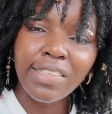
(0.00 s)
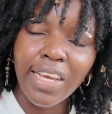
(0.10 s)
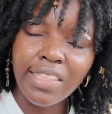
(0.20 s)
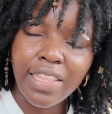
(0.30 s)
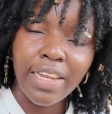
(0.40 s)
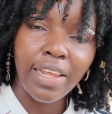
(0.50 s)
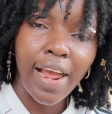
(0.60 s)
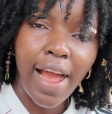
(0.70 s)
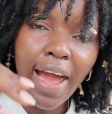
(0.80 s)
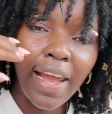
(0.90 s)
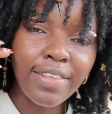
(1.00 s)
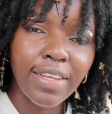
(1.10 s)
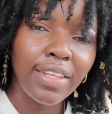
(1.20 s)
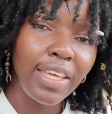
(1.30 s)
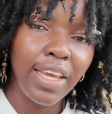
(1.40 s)
enter their eyes
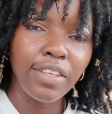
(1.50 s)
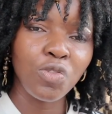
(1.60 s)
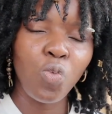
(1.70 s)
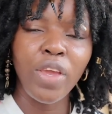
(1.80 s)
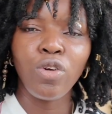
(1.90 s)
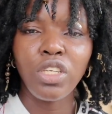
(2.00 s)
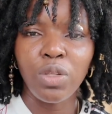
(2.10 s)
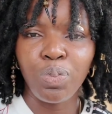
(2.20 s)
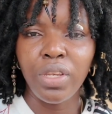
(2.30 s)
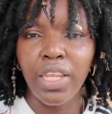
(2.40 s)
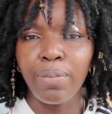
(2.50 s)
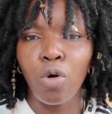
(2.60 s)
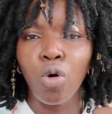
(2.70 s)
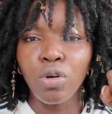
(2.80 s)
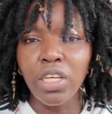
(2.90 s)
and ears when you're dipping them.
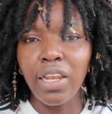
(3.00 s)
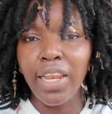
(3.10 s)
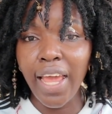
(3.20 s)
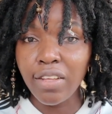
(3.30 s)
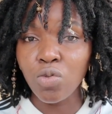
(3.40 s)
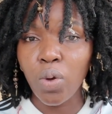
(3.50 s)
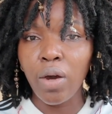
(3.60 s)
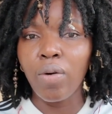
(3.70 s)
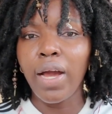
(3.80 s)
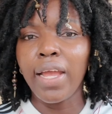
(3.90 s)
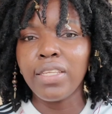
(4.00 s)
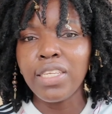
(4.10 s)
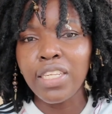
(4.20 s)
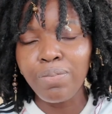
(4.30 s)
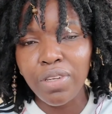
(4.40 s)
Hold their legs well and
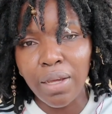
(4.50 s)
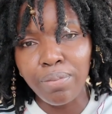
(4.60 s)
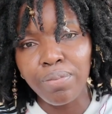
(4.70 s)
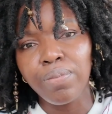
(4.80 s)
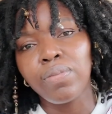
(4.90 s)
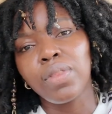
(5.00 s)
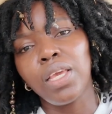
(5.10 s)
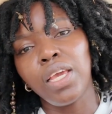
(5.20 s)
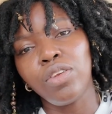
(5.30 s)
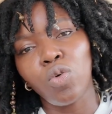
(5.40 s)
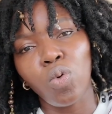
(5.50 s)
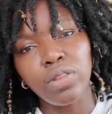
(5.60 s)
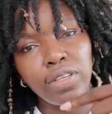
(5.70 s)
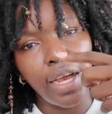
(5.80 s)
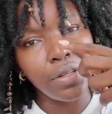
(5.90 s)
dip them in the
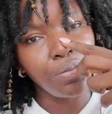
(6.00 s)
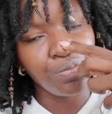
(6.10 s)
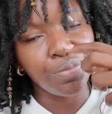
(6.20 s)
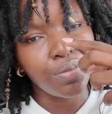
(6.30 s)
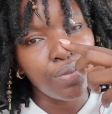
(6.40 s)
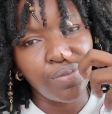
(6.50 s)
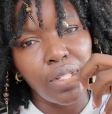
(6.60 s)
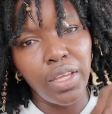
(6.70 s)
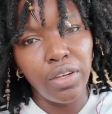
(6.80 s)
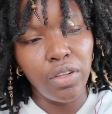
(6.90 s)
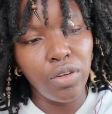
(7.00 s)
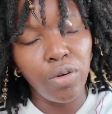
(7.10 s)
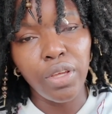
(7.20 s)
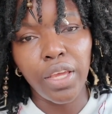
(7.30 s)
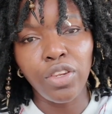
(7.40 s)
water, in
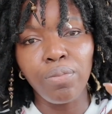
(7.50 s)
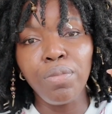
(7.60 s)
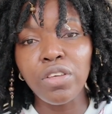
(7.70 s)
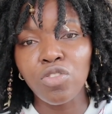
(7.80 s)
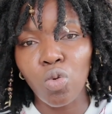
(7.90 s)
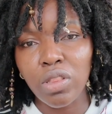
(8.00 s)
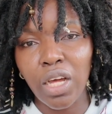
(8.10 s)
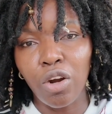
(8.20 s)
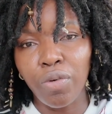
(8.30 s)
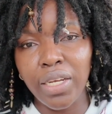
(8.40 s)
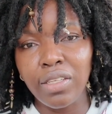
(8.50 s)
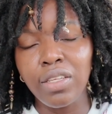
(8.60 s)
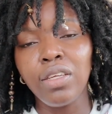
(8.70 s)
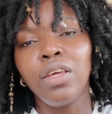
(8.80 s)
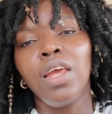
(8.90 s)
the mixed water
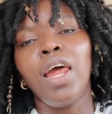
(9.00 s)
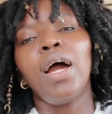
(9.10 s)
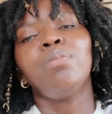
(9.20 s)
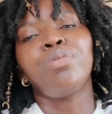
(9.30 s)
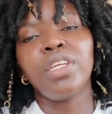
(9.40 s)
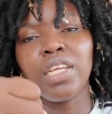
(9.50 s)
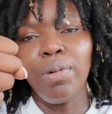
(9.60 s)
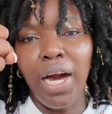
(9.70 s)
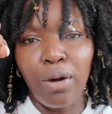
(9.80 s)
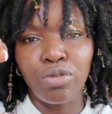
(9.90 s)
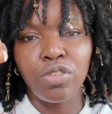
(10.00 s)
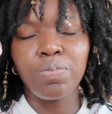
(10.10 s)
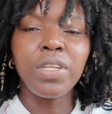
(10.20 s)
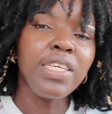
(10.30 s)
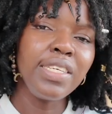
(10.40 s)
already, and bring them out.
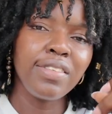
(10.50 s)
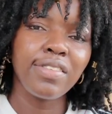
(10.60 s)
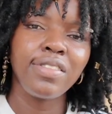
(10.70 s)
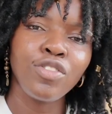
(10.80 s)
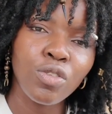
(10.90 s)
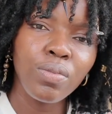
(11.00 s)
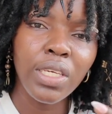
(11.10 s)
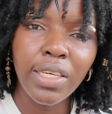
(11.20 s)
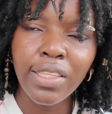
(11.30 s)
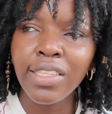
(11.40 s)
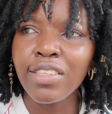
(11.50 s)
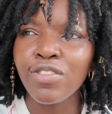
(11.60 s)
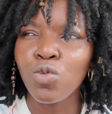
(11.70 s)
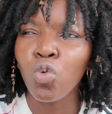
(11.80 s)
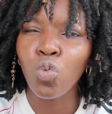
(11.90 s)
Please, to me,
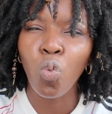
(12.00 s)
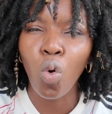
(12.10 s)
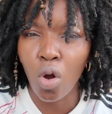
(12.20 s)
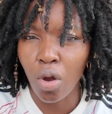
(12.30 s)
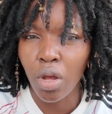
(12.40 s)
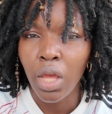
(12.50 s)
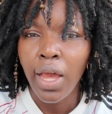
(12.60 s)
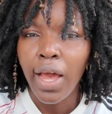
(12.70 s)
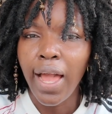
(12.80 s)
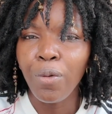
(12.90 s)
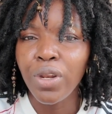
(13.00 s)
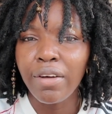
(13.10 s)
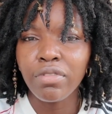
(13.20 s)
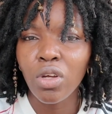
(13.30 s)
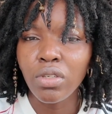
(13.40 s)
this would work. I would
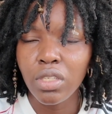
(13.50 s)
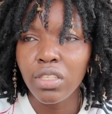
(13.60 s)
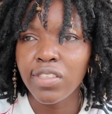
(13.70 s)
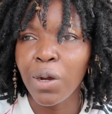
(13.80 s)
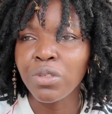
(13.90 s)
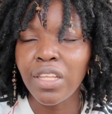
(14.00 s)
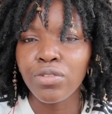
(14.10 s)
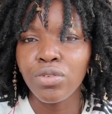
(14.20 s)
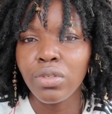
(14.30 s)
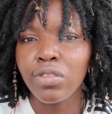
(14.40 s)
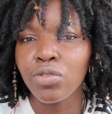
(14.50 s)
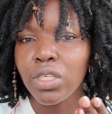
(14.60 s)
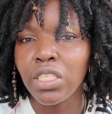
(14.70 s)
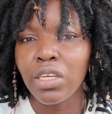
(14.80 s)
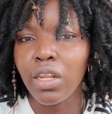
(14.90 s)
have done this. I wanted to do this to
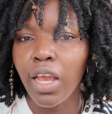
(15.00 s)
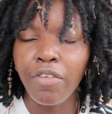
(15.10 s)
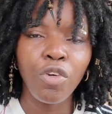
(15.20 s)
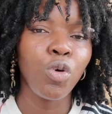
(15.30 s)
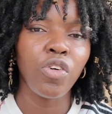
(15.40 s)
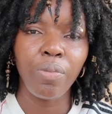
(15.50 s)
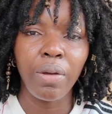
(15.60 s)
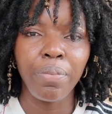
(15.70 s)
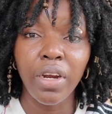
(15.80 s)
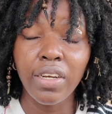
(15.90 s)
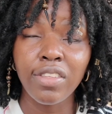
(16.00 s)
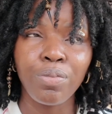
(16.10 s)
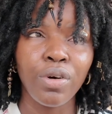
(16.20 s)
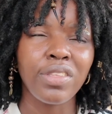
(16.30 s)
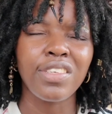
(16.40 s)
each and every one of my birds,
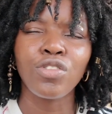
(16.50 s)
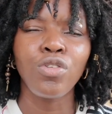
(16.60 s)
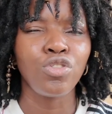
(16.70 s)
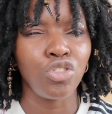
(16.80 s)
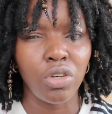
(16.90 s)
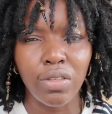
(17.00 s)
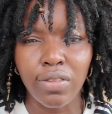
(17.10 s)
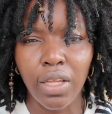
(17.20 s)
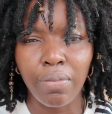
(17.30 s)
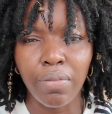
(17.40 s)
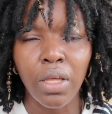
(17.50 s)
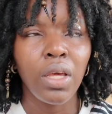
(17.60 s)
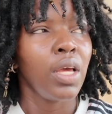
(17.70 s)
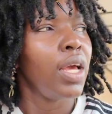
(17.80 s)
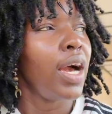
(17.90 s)
but it's going to stress them.
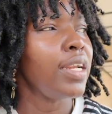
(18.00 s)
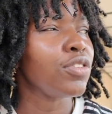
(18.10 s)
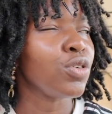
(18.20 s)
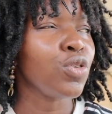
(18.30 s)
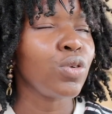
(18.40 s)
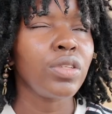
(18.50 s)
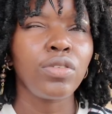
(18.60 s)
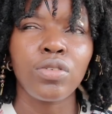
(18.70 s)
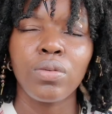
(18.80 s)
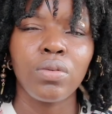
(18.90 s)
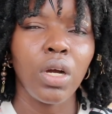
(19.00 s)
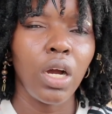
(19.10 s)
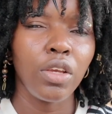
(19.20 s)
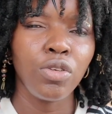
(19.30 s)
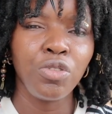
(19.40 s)
And it's also going to,
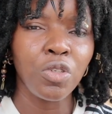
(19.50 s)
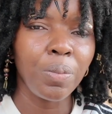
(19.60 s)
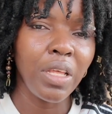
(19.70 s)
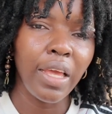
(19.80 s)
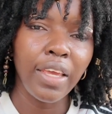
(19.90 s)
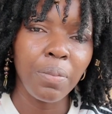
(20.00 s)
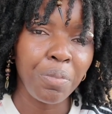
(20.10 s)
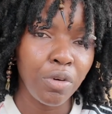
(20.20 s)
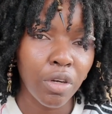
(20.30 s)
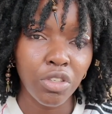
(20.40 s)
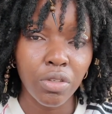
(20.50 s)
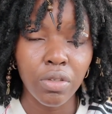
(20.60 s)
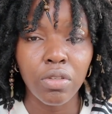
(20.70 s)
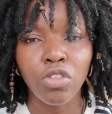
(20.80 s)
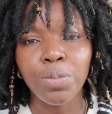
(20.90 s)
drop their egg in
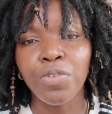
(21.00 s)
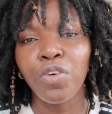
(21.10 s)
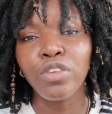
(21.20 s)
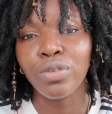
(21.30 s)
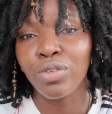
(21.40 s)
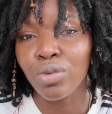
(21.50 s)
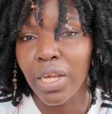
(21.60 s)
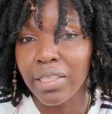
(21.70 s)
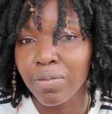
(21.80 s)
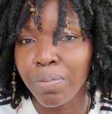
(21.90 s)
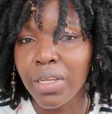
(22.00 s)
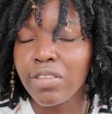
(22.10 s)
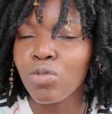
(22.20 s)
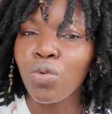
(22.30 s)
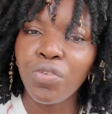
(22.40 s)
production. So before you do that,
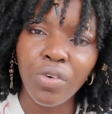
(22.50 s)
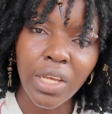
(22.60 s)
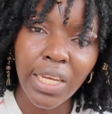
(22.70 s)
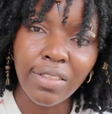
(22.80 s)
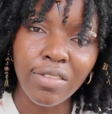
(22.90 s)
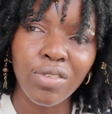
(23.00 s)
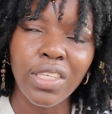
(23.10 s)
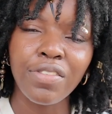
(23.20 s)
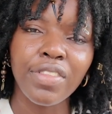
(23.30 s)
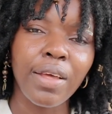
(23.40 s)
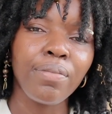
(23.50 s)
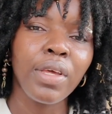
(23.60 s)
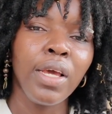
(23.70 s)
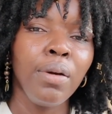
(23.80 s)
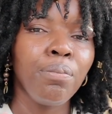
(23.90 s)
please don't forget to give them
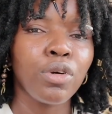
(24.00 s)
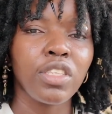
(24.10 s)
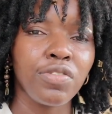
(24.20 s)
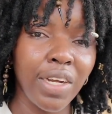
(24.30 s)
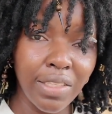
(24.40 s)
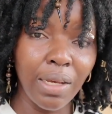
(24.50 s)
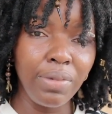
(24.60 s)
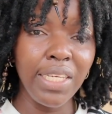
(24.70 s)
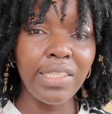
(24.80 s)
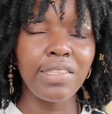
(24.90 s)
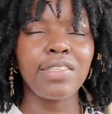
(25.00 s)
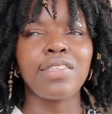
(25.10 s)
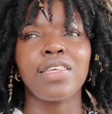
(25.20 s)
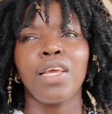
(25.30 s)
multivitamins